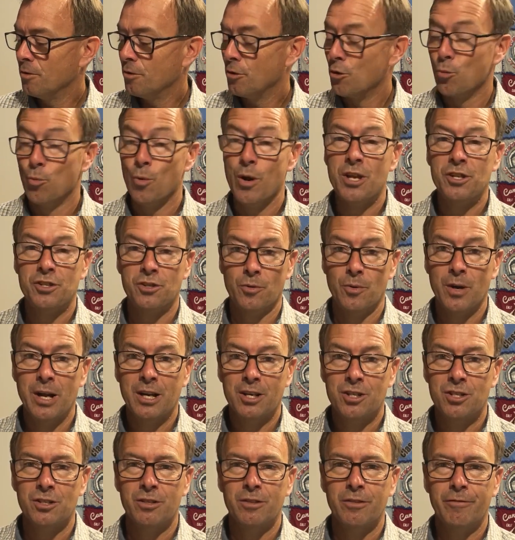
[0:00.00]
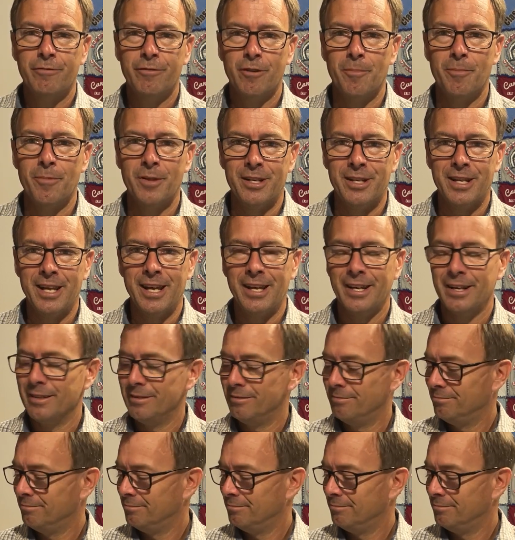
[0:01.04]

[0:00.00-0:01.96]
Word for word: the resurrection from the dead.